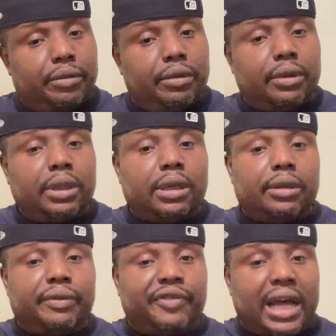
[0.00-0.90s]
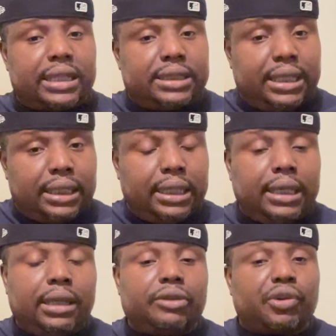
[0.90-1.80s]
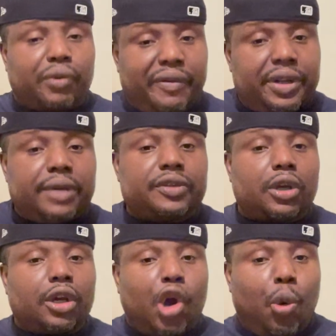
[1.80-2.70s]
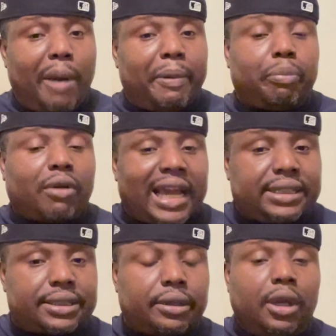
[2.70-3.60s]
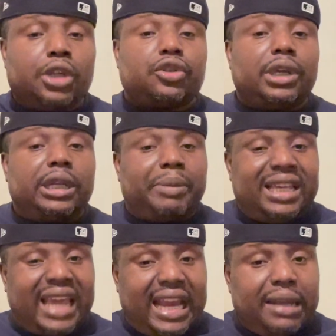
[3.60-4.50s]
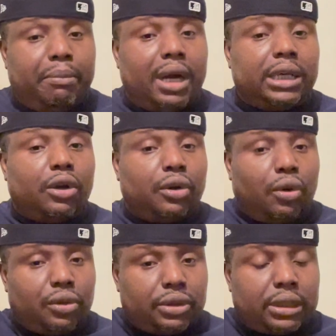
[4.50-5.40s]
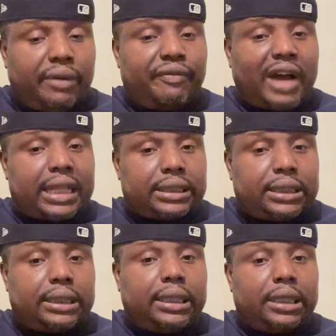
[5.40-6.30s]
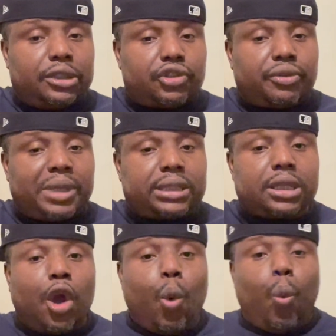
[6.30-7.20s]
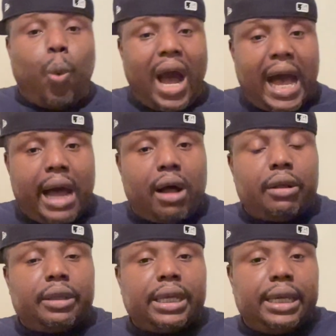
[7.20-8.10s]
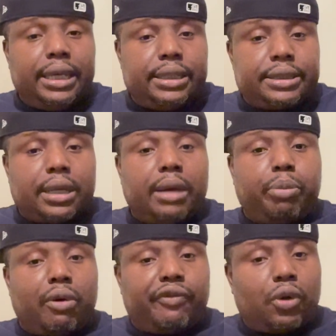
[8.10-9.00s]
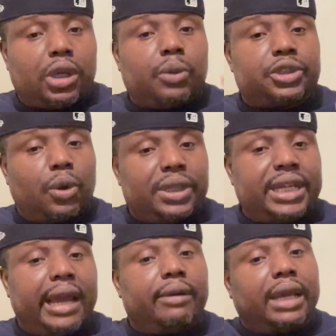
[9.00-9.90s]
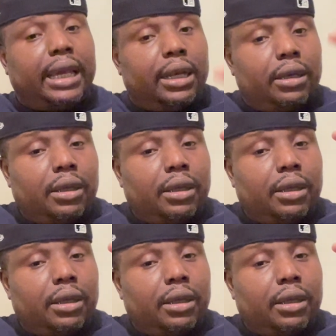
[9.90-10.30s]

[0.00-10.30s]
the volatility derivatives are going to go up in price. So he could have been gaining money on those volatility instruments while his portfolio was going down. And,